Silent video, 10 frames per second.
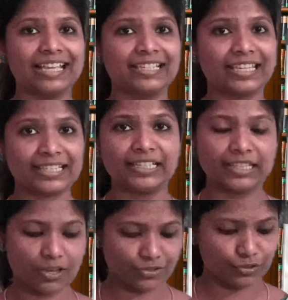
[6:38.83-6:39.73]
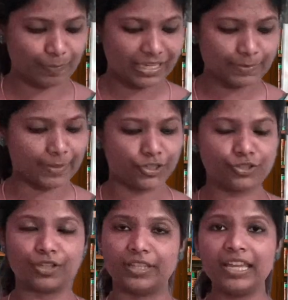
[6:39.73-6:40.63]
60,000 rupees
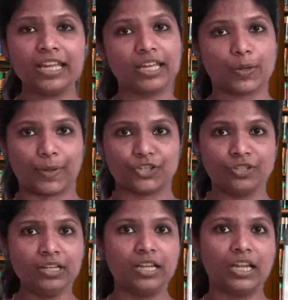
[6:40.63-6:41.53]
mentioned in the question.